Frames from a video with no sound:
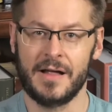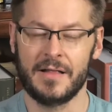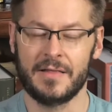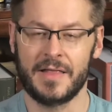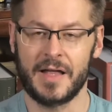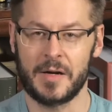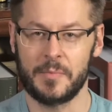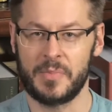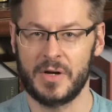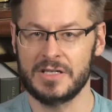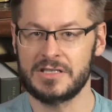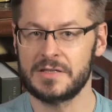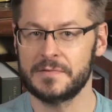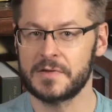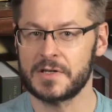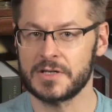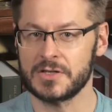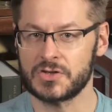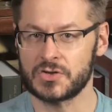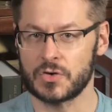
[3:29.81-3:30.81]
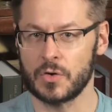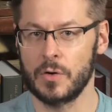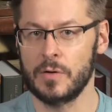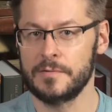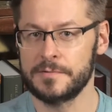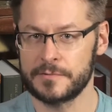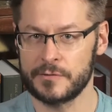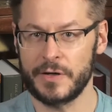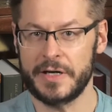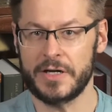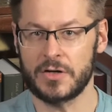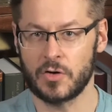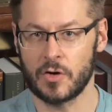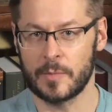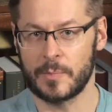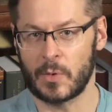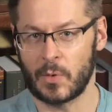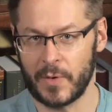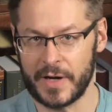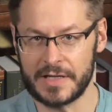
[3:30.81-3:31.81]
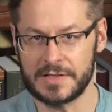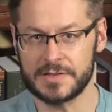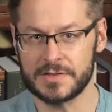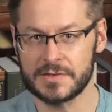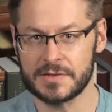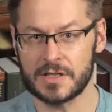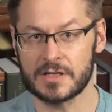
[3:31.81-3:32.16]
that a bunch of control freak corporations